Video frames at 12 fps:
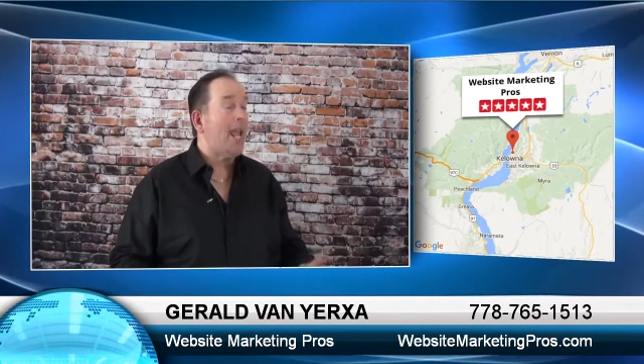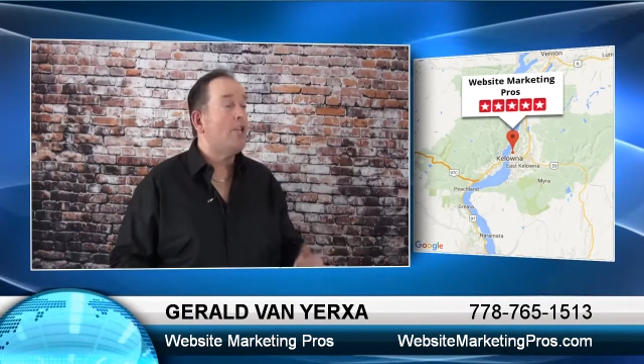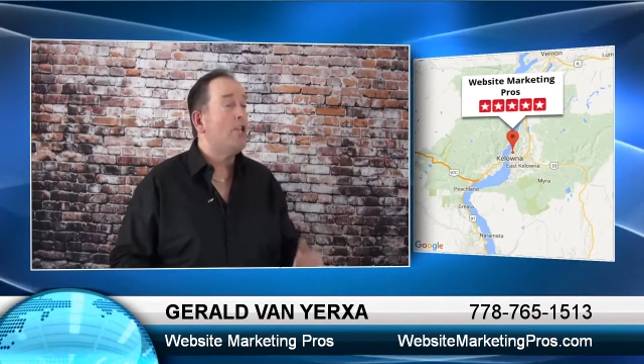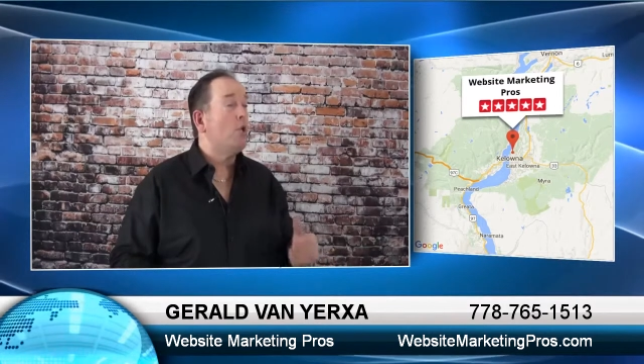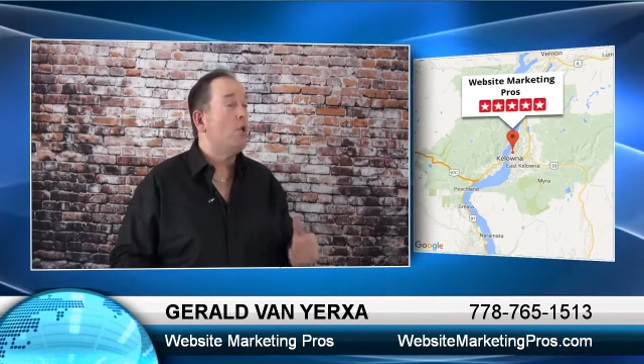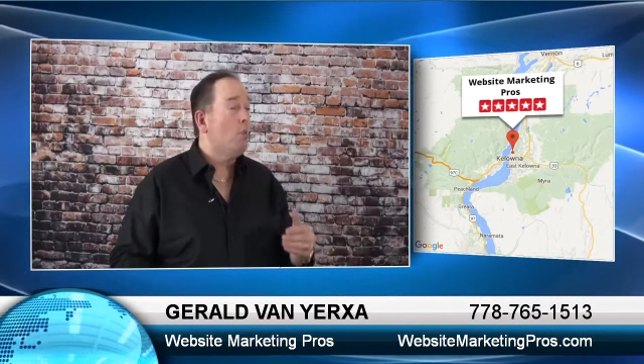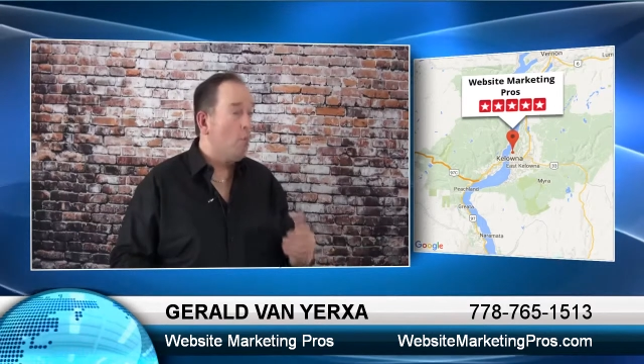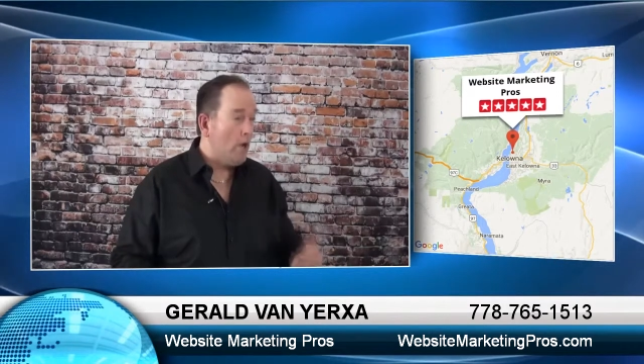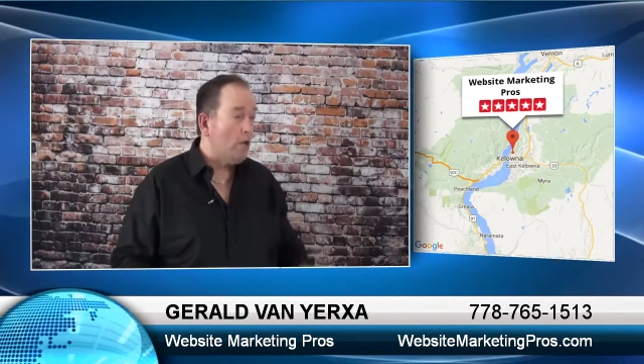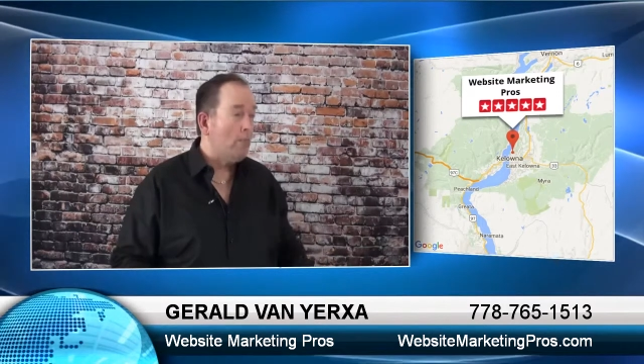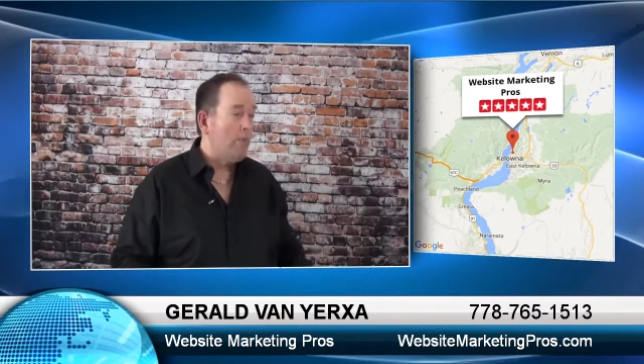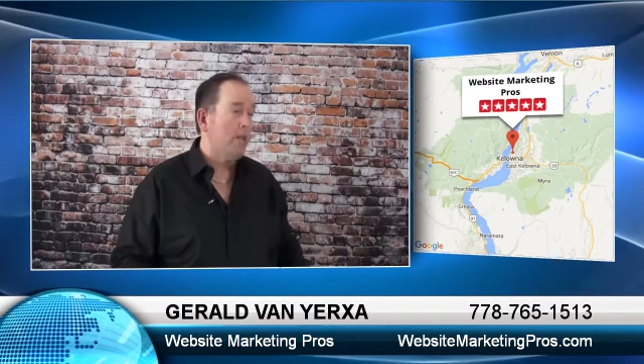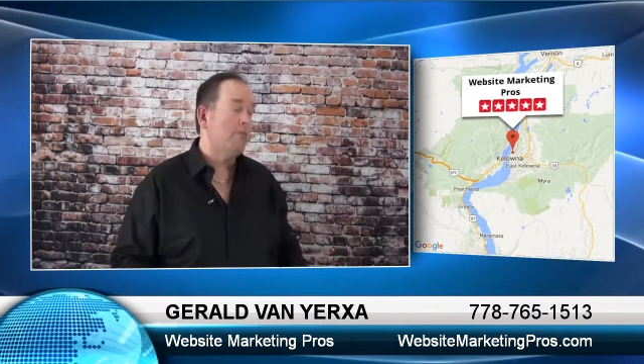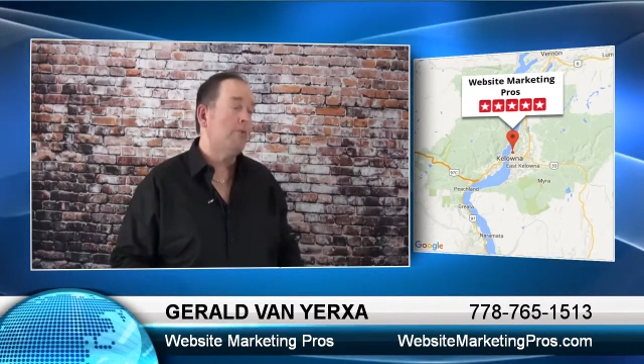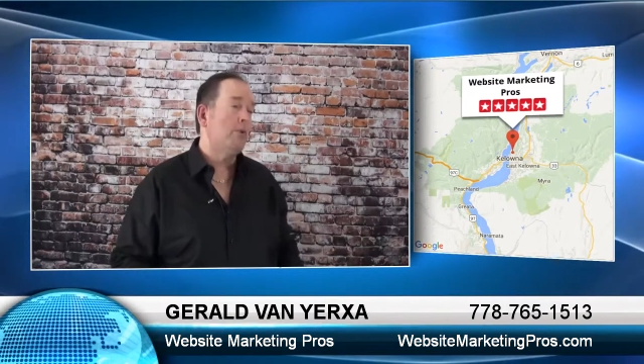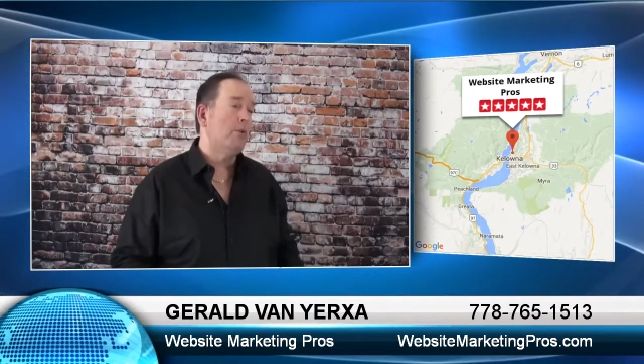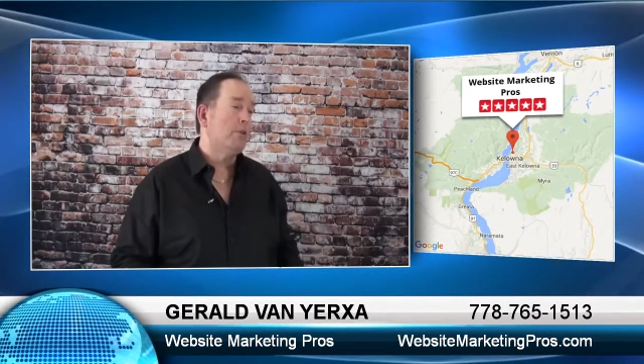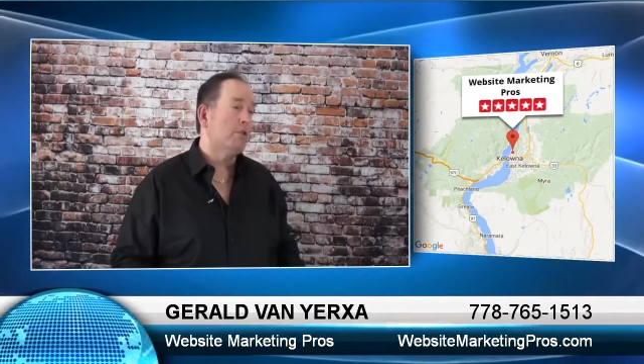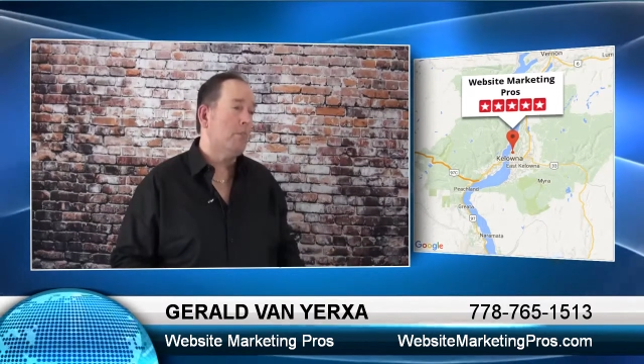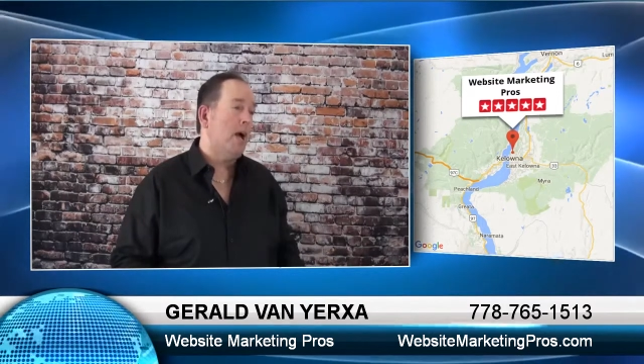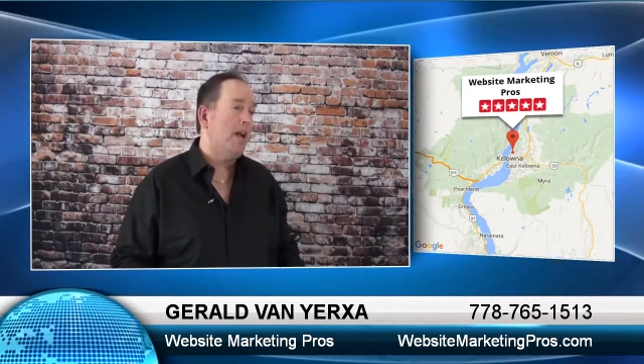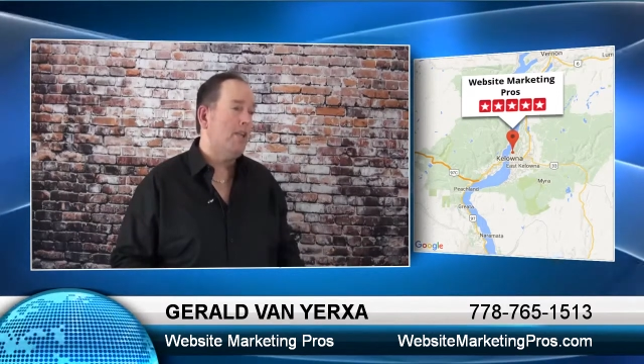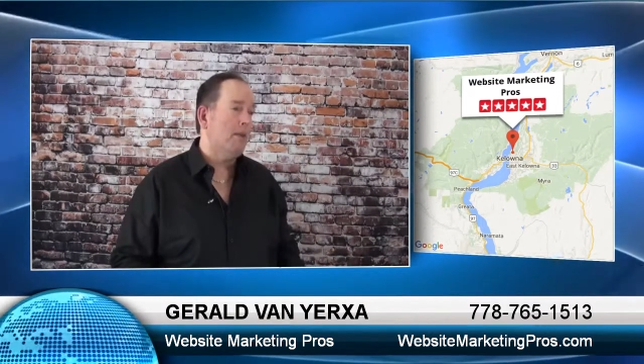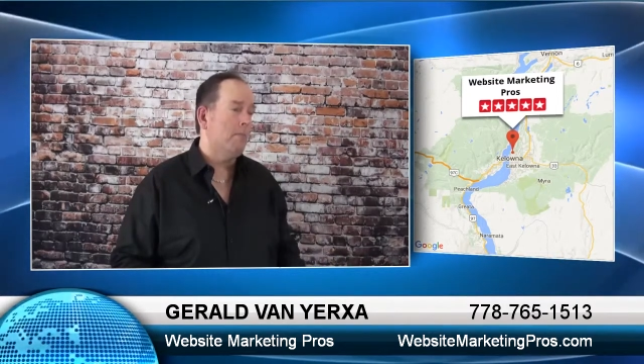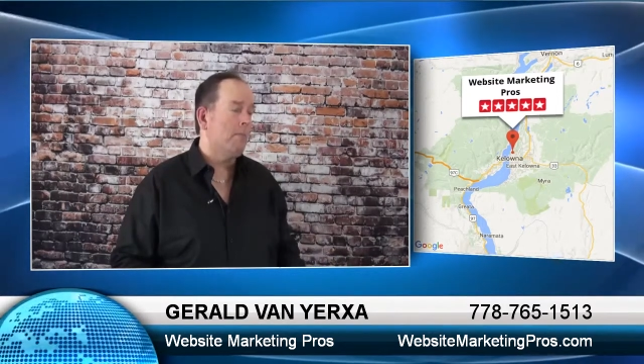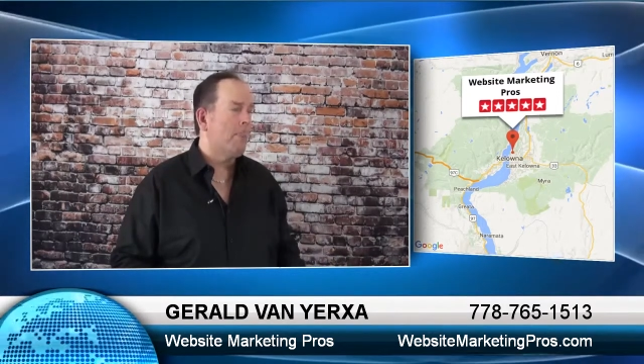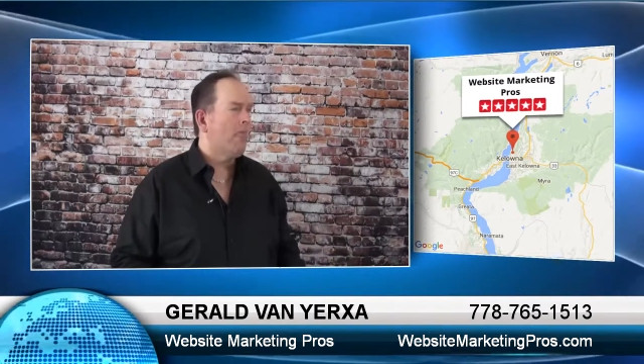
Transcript: and you will be influenced by them.